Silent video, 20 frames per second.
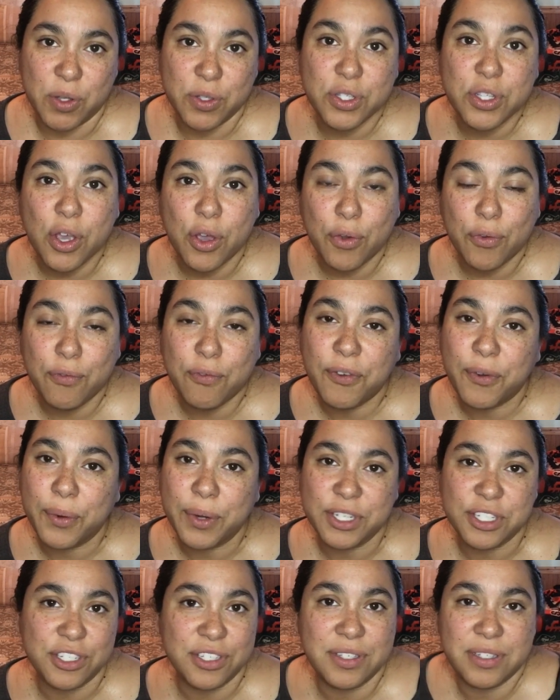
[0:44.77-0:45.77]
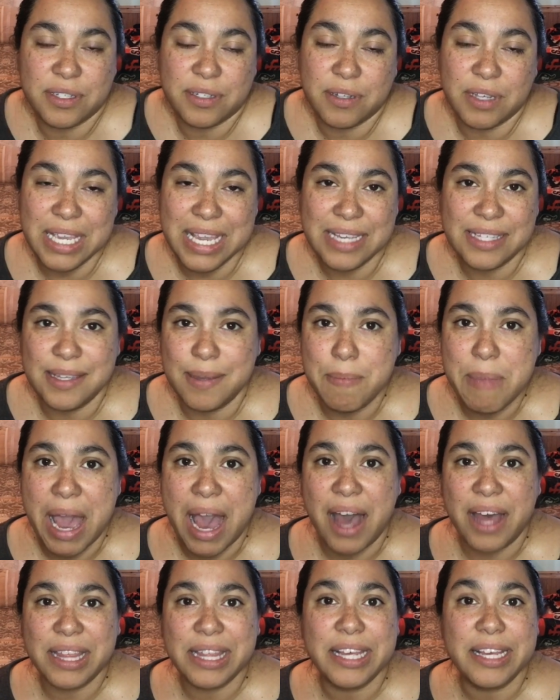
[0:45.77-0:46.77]
So for just easy
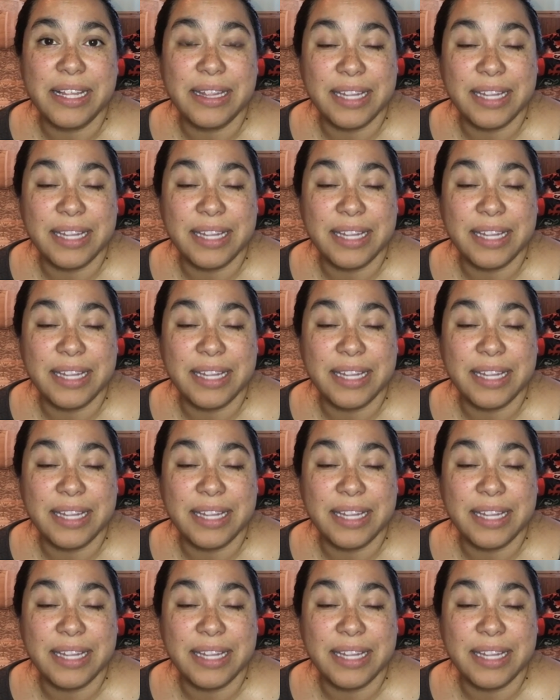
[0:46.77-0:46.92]
math,